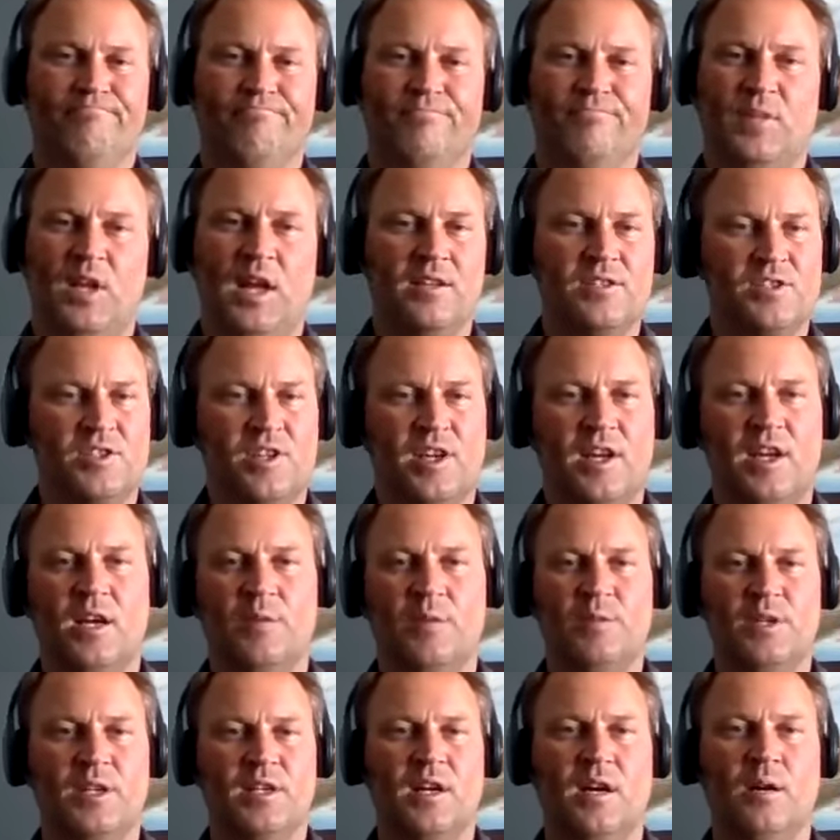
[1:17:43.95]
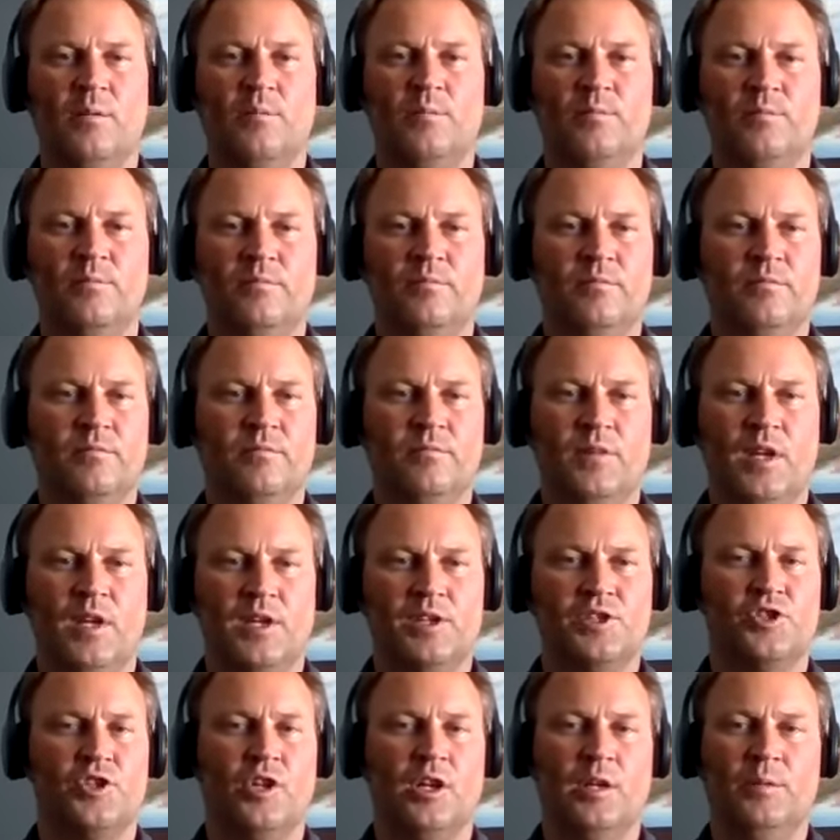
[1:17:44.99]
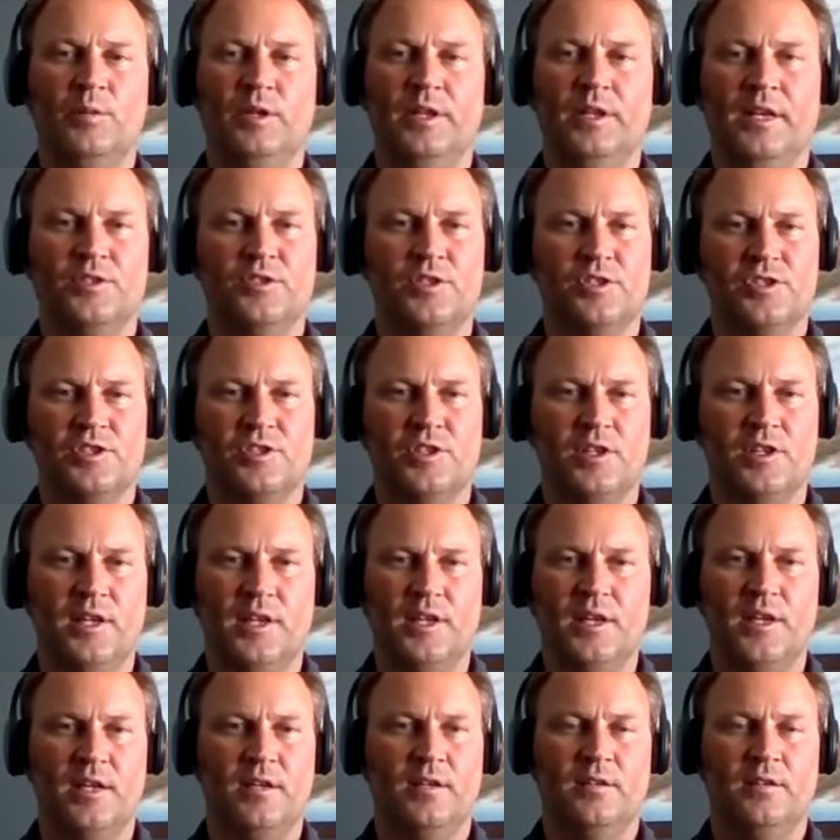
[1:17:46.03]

can't say I become extremely interested in it.